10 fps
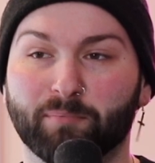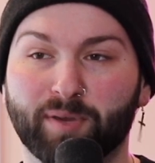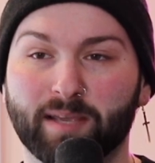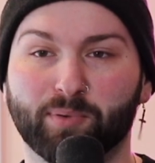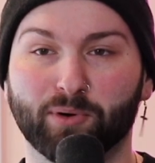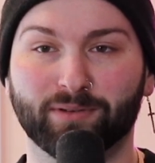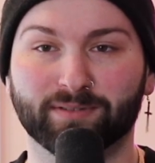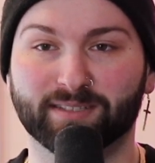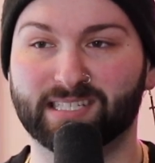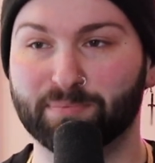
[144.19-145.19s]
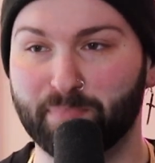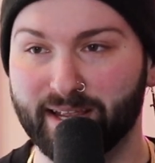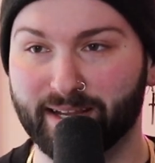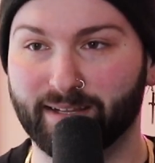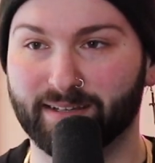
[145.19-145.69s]
people
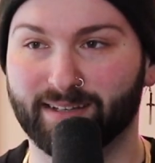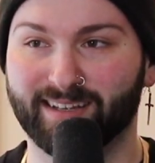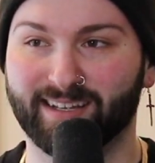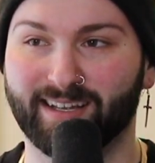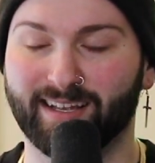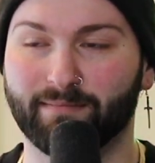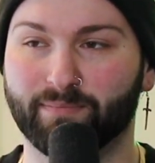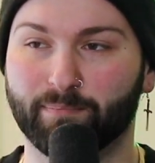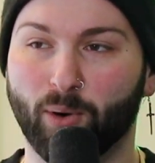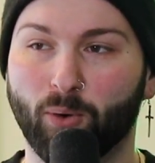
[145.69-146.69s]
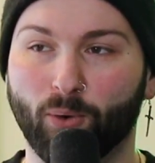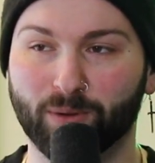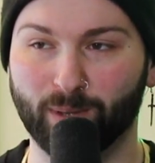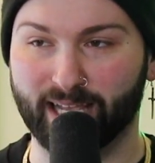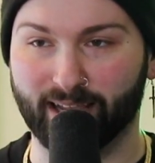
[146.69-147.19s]
speak
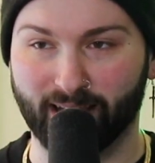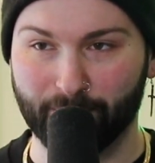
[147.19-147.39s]
poorly.